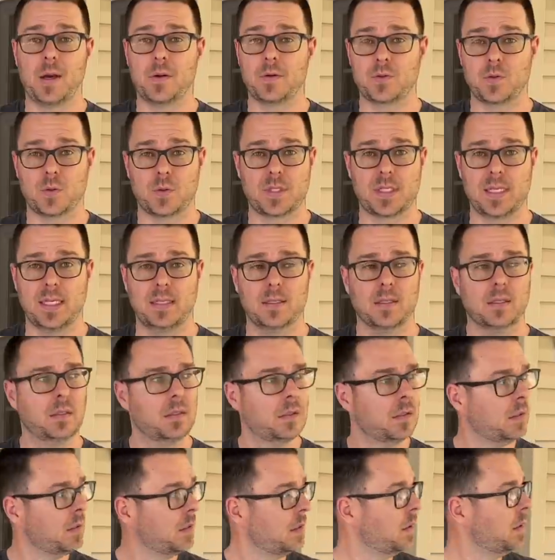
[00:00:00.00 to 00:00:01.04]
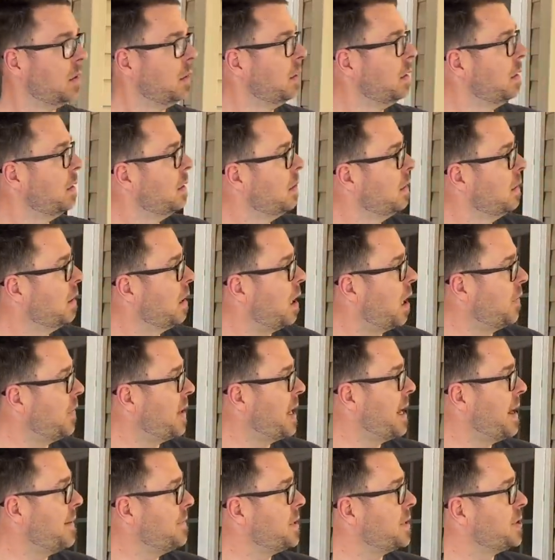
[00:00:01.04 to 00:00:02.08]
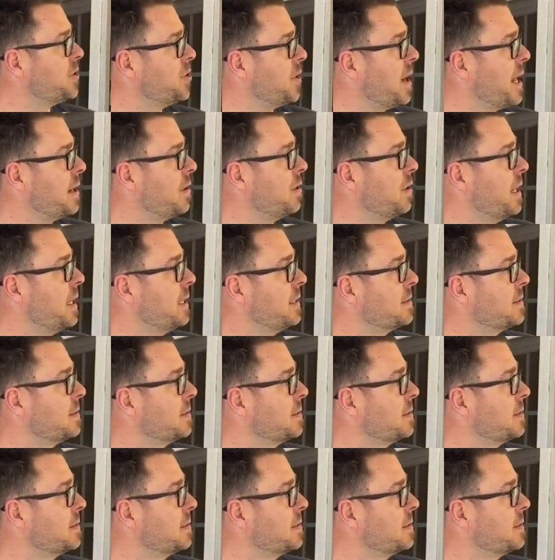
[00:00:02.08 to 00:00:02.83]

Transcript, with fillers: tortilla. Are they having a drag race?